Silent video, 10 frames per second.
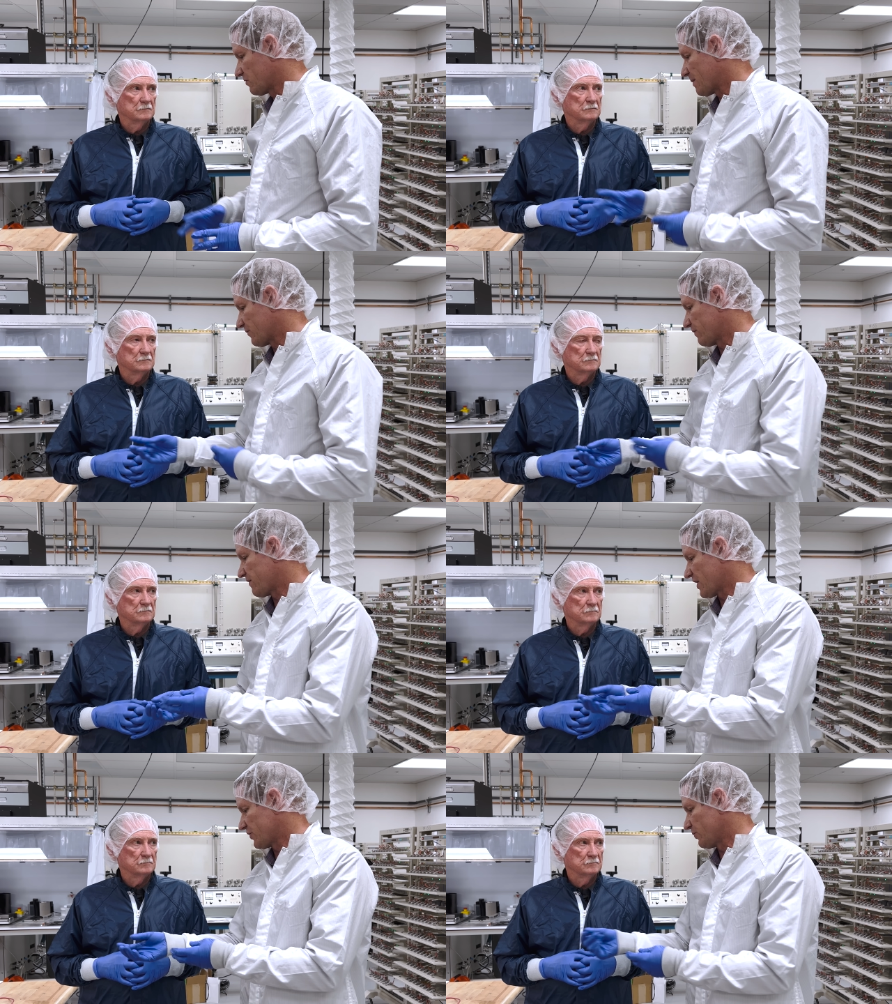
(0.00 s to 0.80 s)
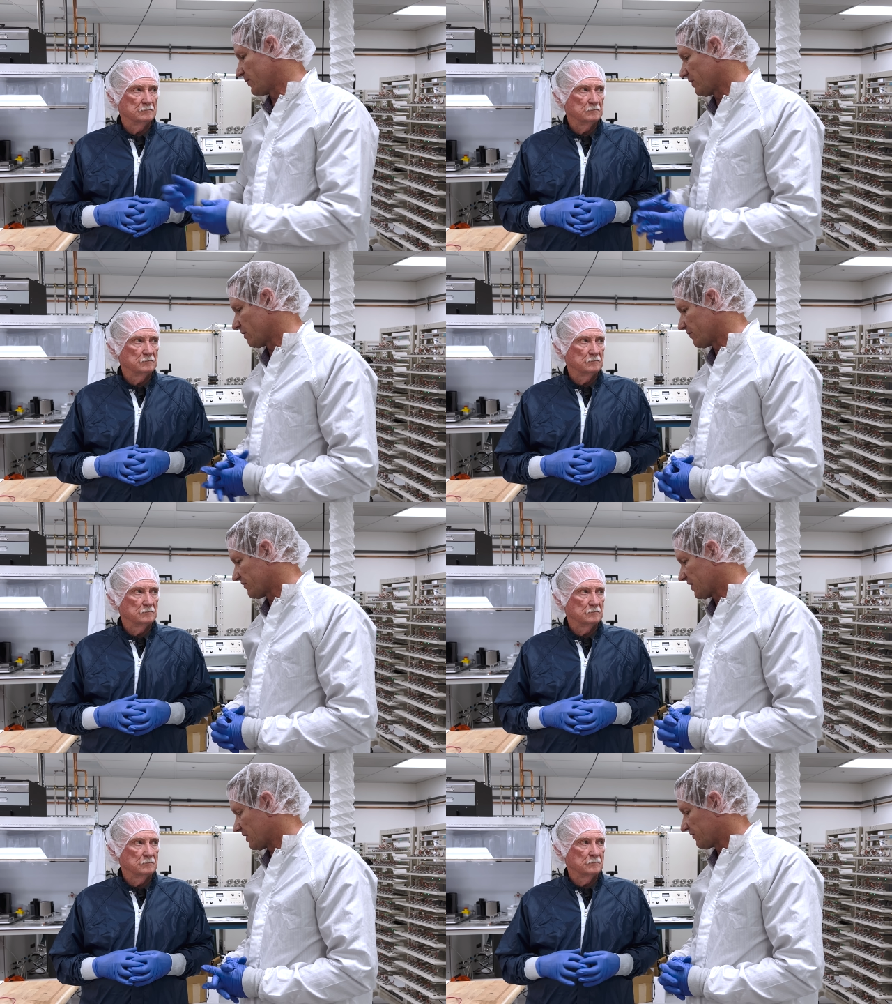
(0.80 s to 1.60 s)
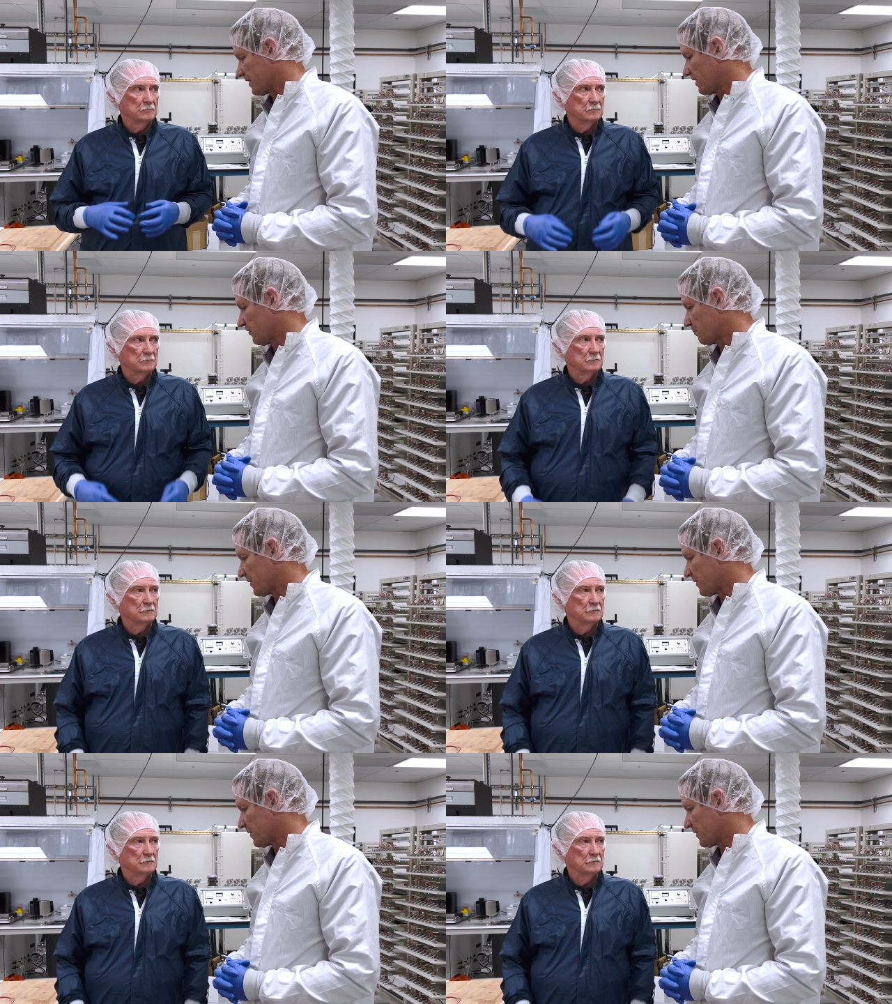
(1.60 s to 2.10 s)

Speaker 1: about the fine tuning of the cells.